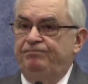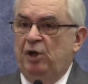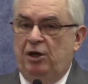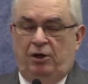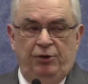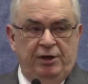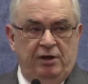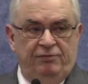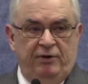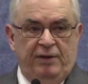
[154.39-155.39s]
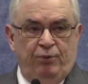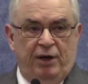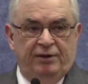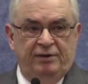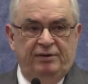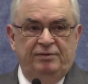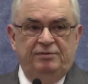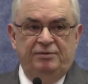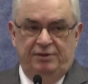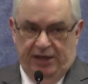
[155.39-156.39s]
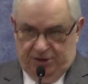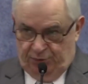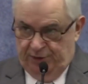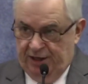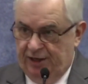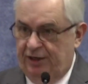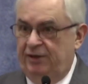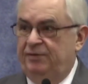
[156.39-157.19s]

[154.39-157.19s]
including our very breath. That's reality.